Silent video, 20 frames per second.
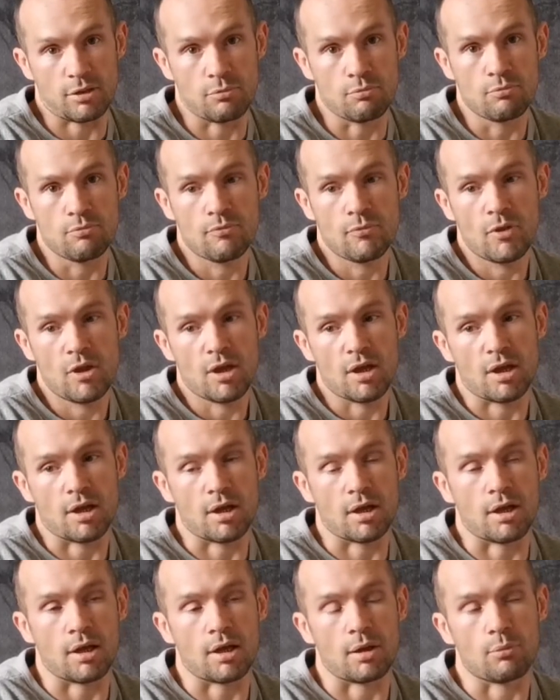them,
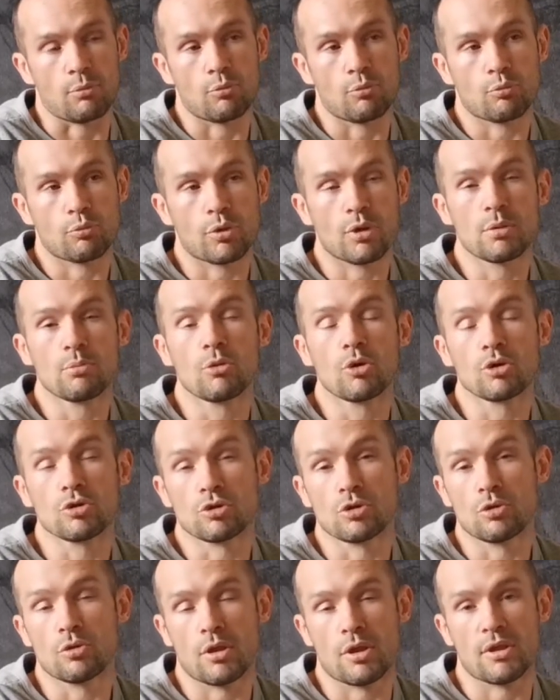probably more
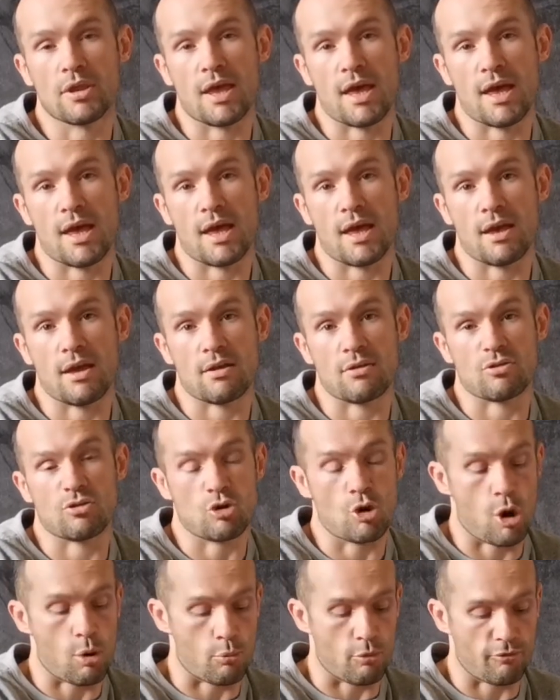so than their
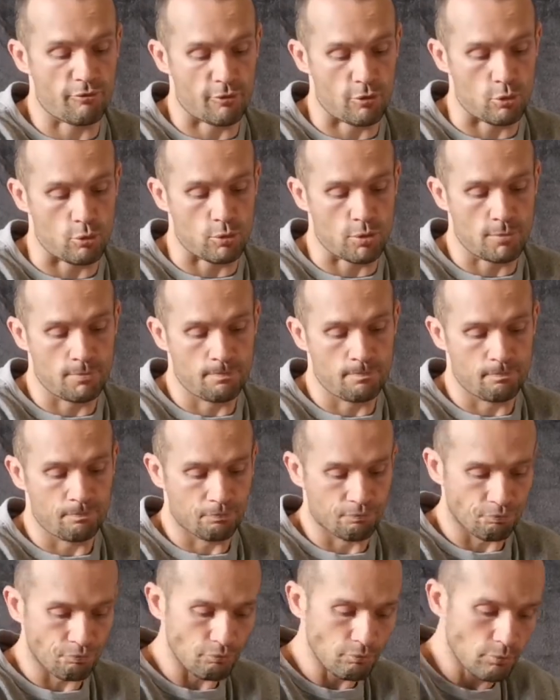normal food.
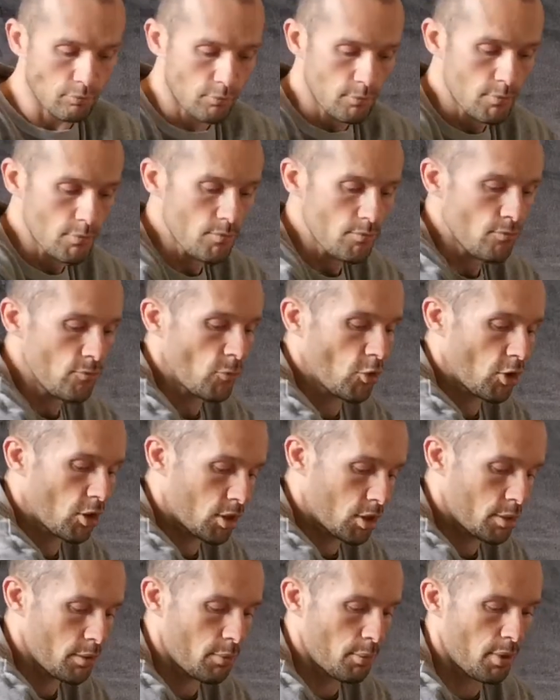
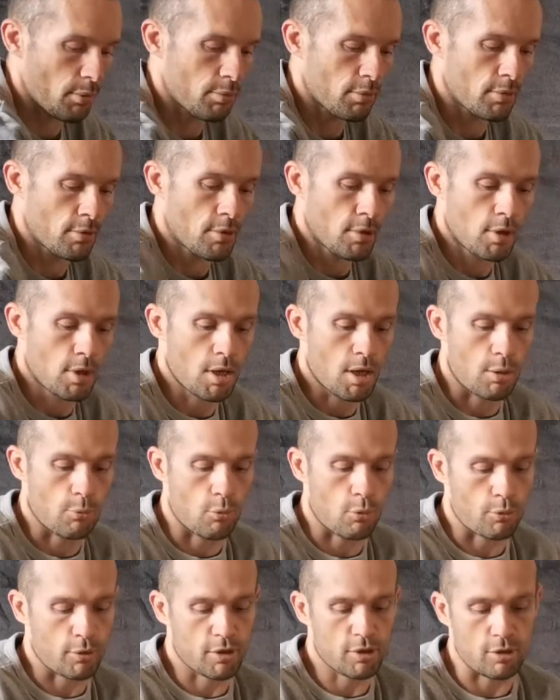Okay, mate. And
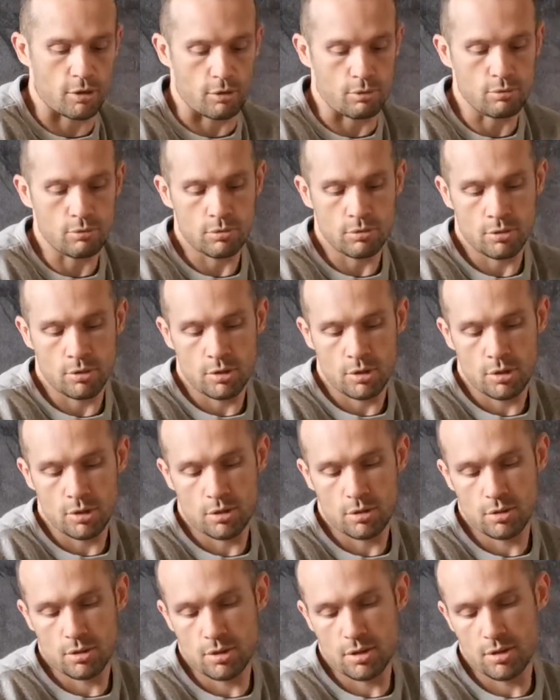what we do,
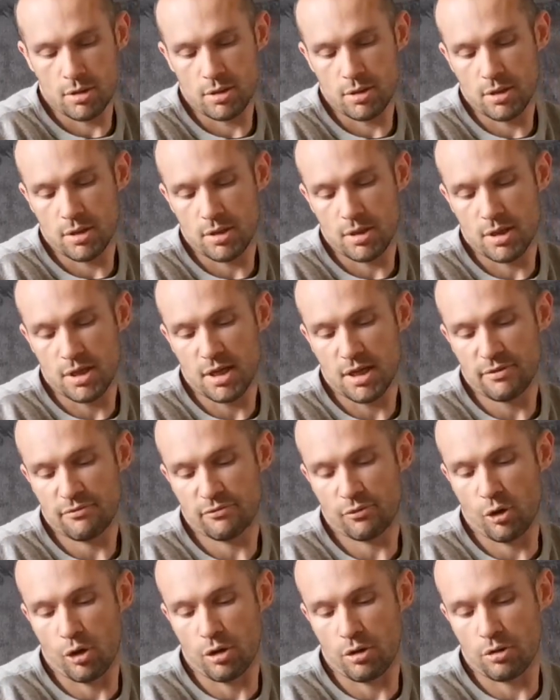I've
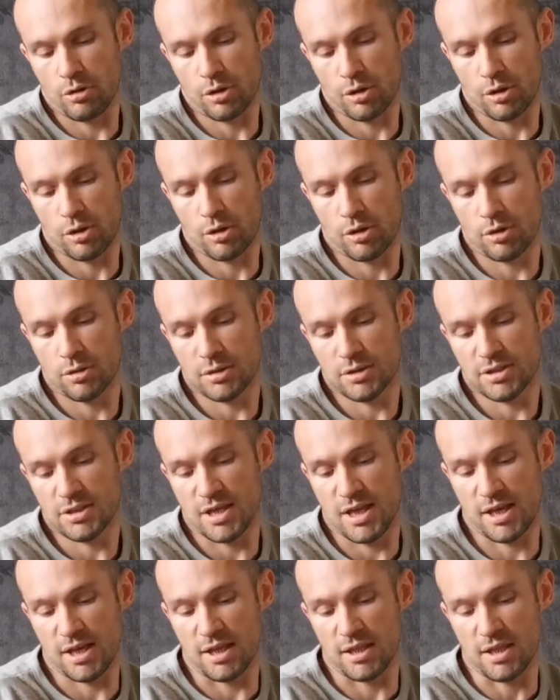got her
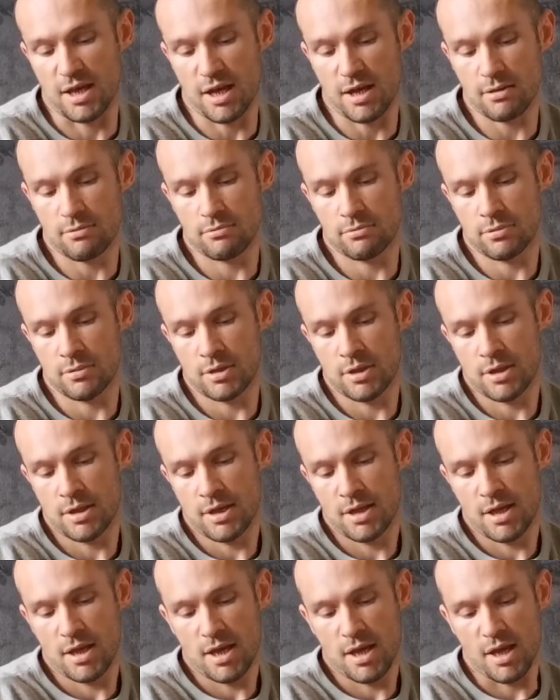taking that.
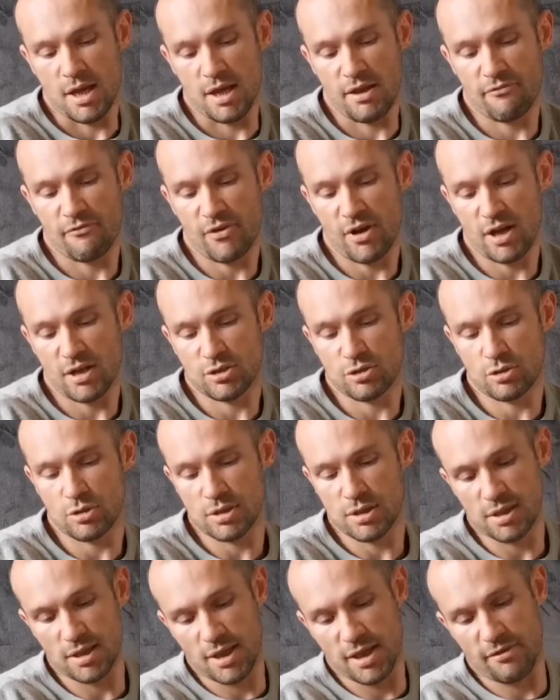If I
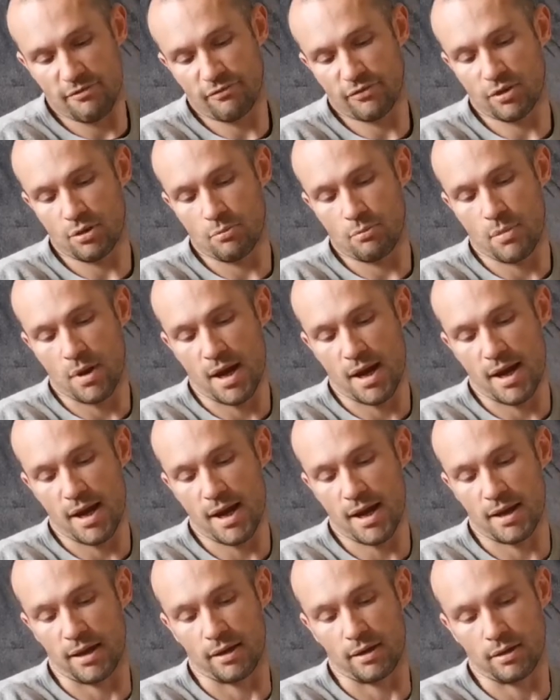just lift my
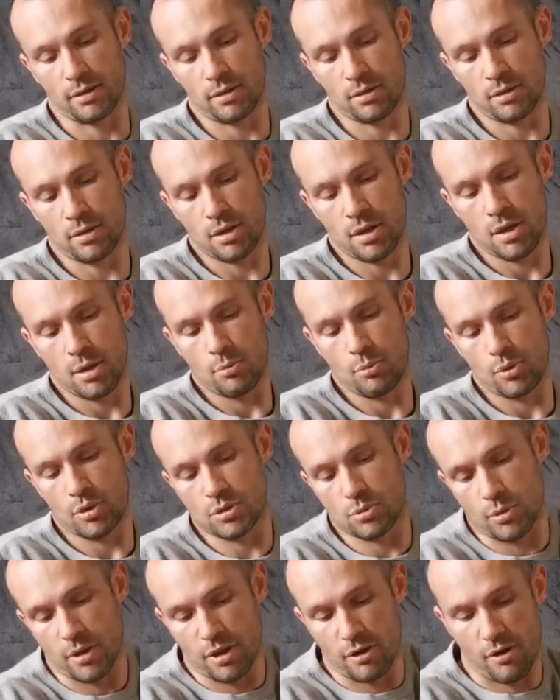hand
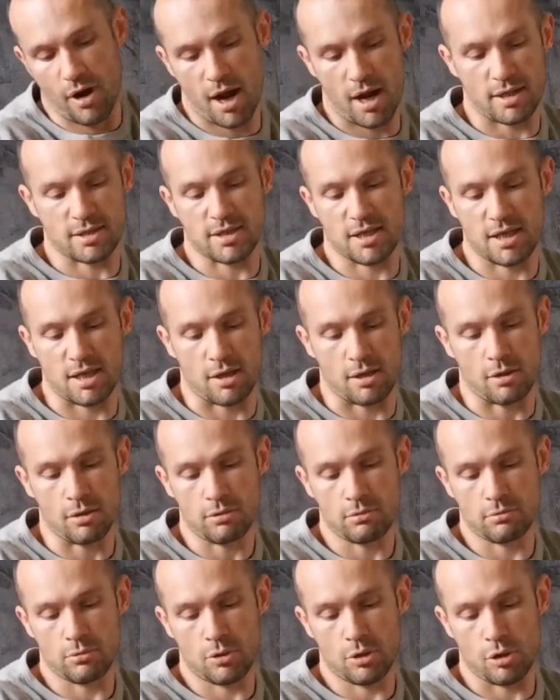between her eyes here,
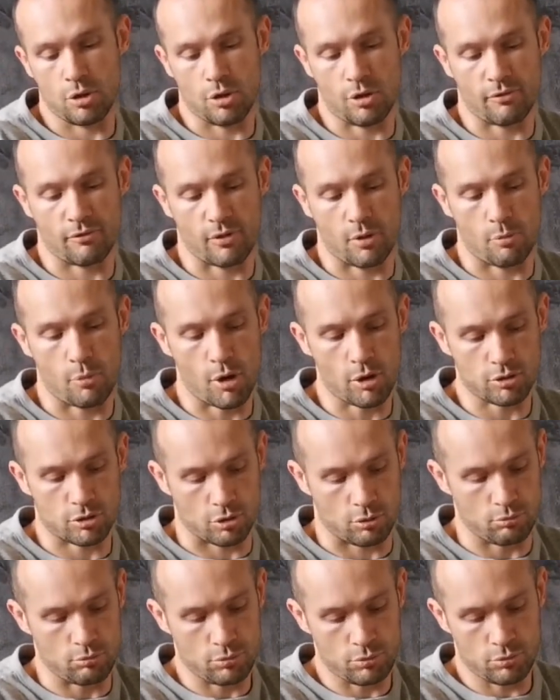over her
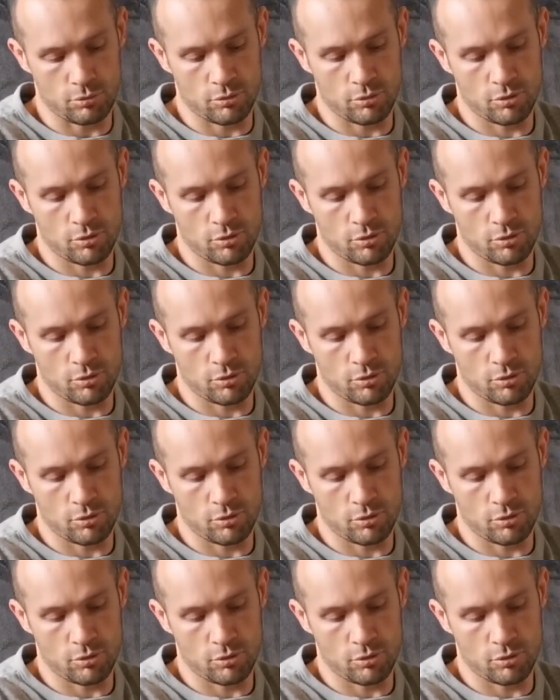bottom,